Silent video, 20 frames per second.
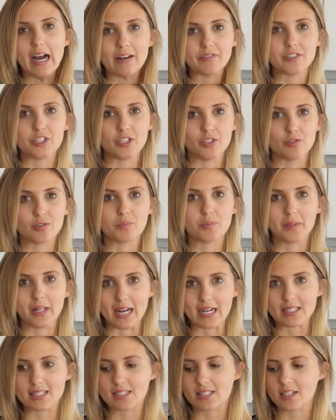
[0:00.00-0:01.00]
have to use
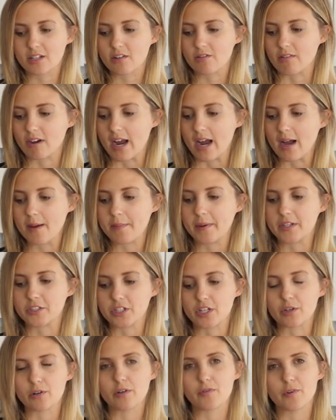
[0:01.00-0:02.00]
plastic wrap. I
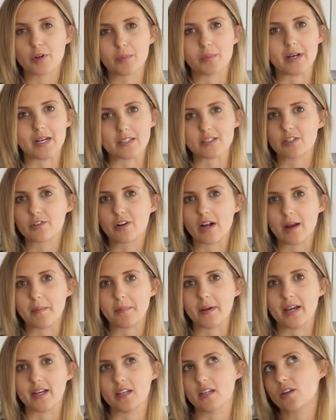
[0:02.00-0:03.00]
try to avoid plastic
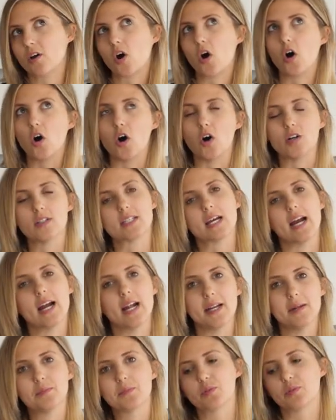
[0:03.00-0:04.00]
wrap at all
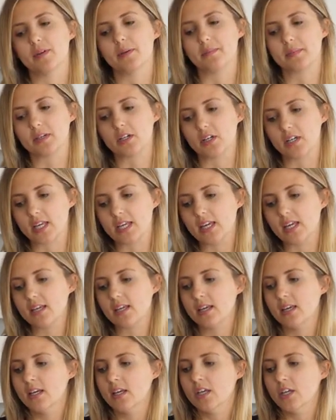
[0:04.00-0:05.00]
times when I'm
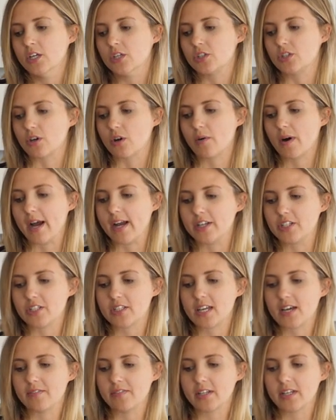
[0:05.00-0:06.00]
cooking. So I just
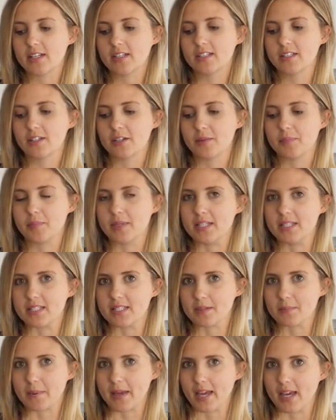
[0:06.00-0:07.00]
have like a little
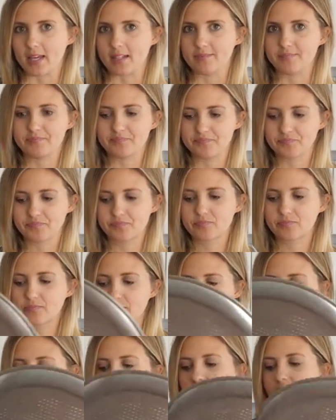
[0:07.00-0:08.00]
pizza pan
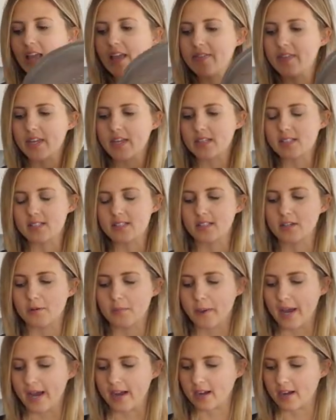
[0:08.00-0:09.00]
and then a
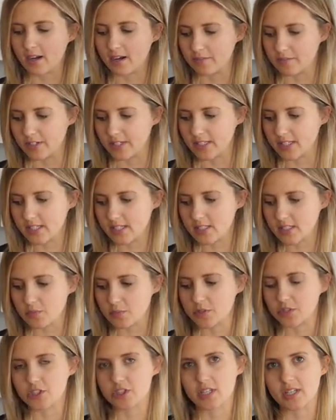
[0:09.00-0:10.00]
Silpat covering this,
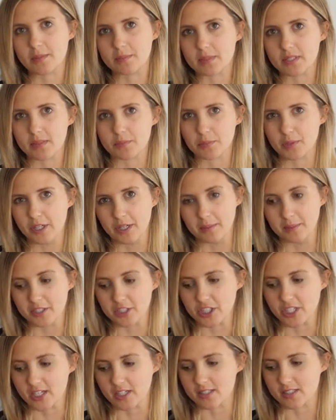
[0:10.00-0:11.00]
which keeps it pretty
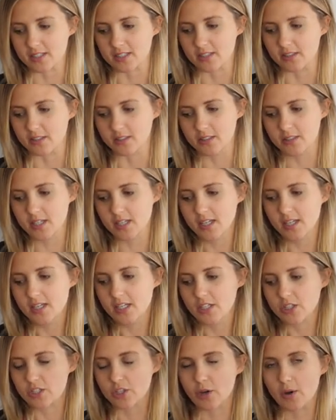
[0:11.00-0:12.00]
much air sealed.
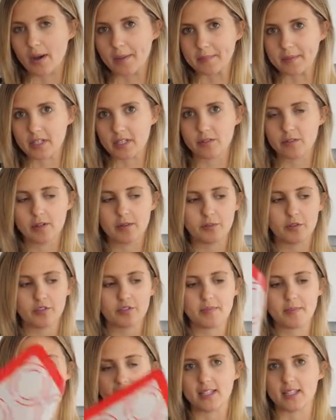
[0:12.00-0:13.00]
So I'm gonna
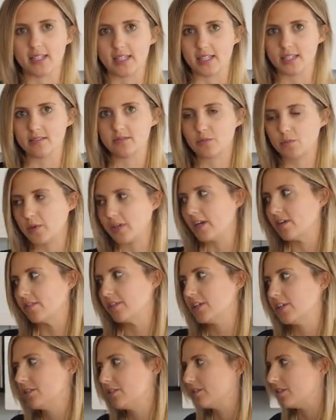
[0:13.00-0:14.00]
remove my lid,
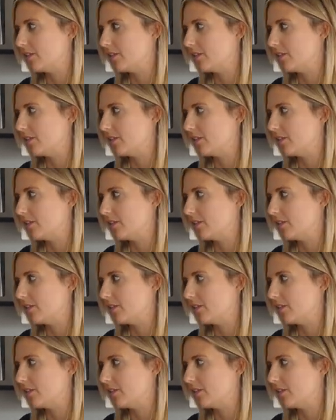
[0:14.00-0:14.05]
whatever you